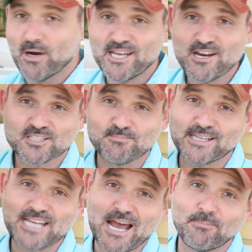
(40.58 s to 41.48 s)
but here's
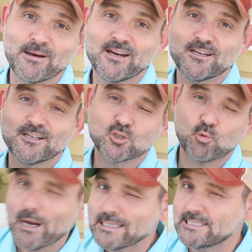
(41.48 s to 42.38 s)
my top
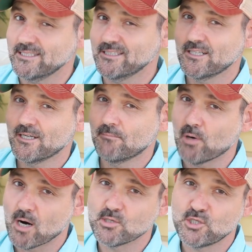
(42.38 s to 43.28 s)
20
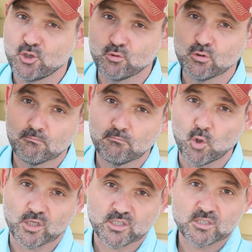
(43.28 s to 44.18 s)
barbecue
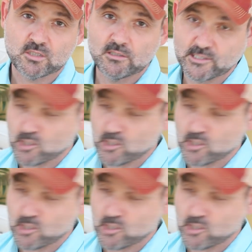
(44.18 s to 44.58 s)
books. Let's